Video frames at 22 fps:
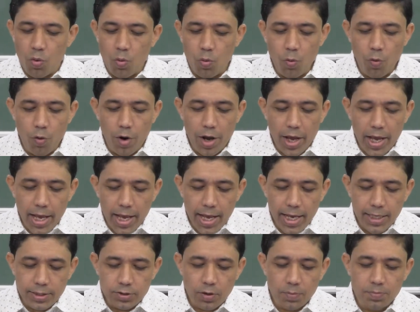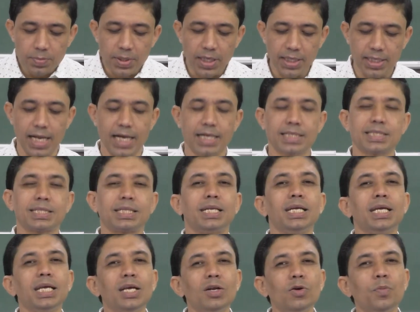wedge of the tax
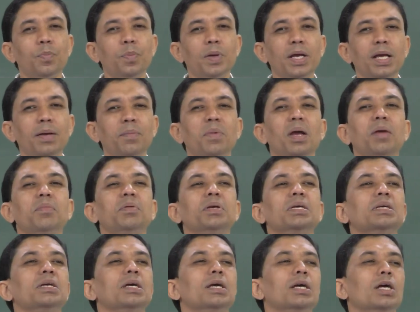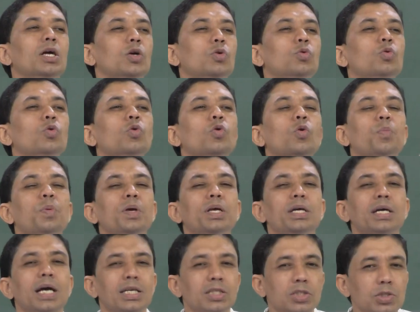3 rupee maybe 2 rupee
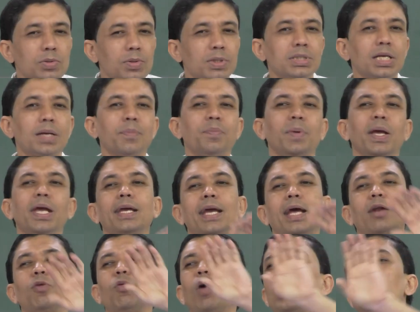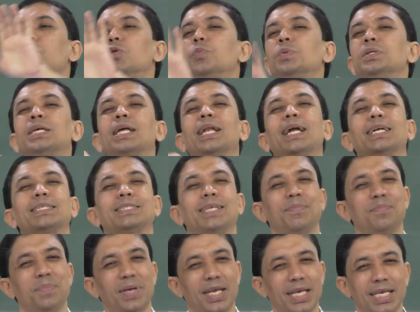customers are paying and 1 rupee sellers
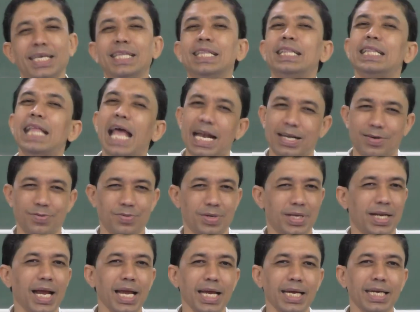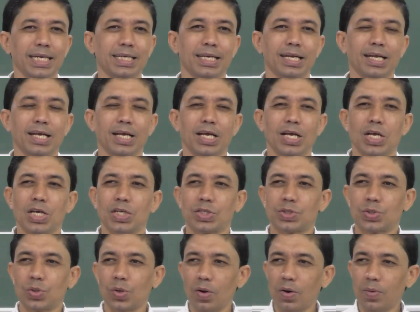are paying in that way right.
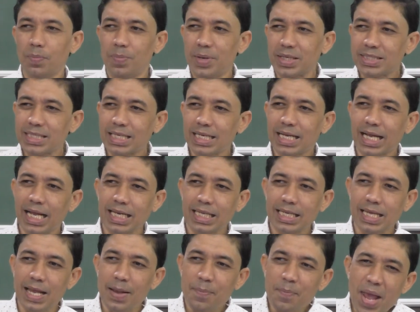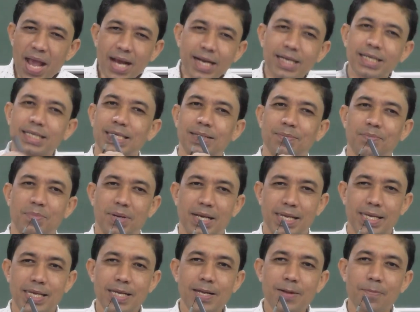So, basically
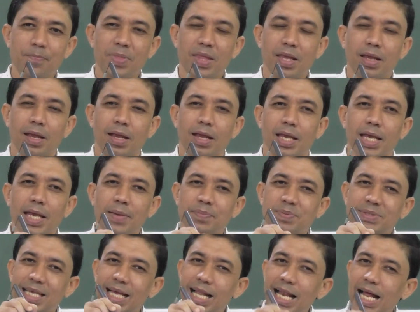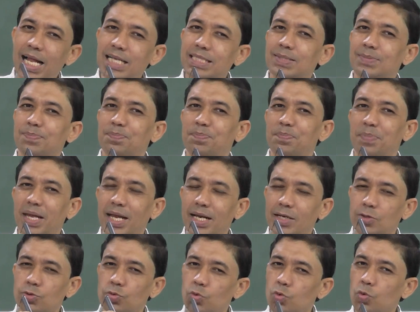effectively if sellers pay
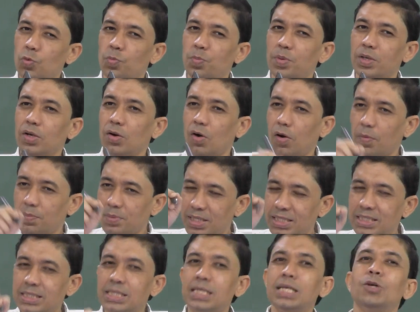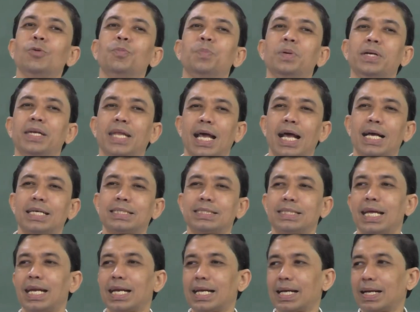2 rupee of this 3 rupee tax
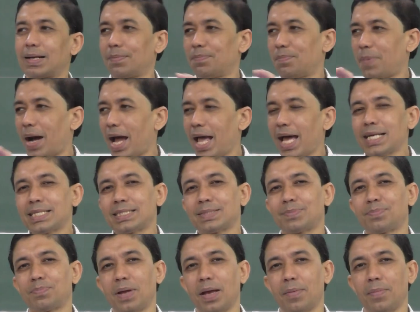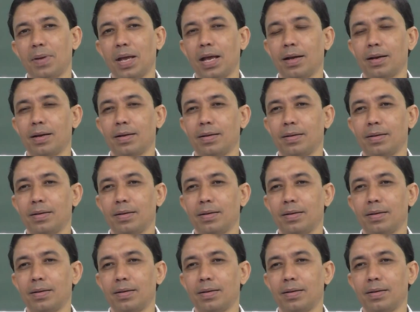and buyers pay,